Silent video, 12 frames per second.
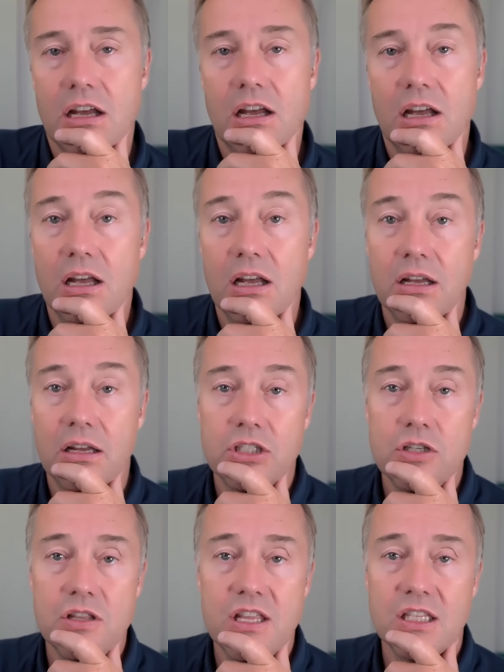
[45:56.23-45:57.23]

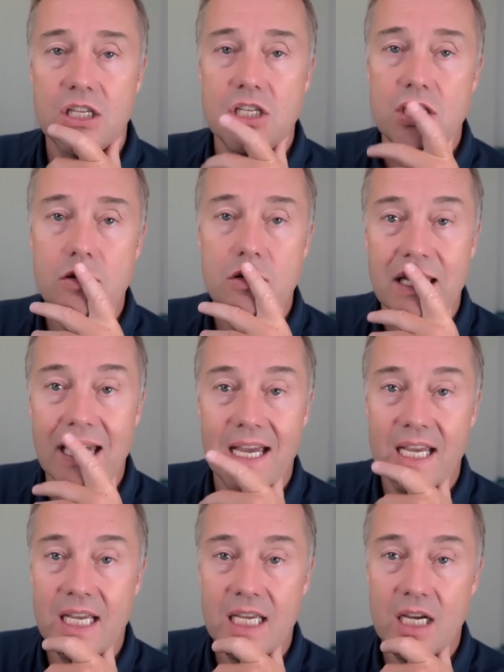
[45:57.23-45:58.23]
Uh, do you think the
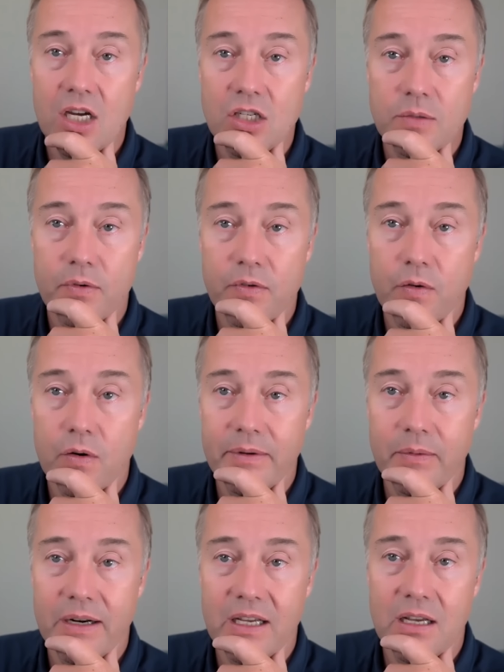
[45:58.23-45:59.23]
UK
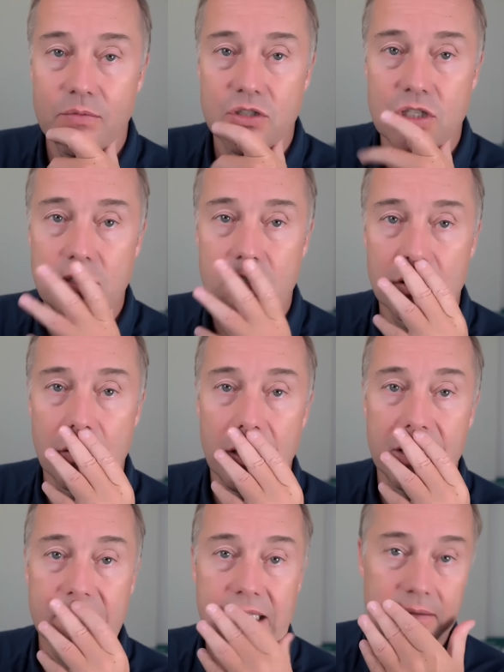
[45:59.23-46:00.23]
underperforming when it comes to
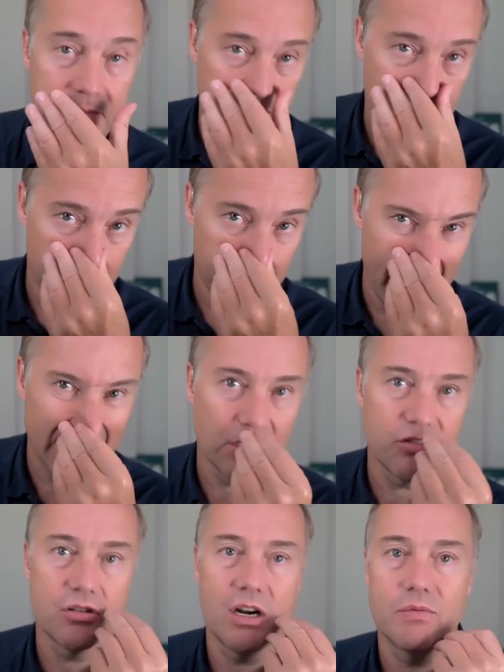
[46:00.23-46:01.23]
unicorns and big
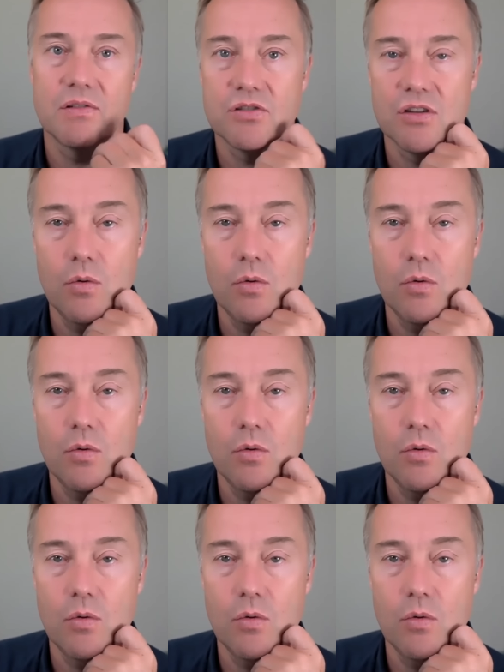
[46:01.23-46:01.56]
impact on startups?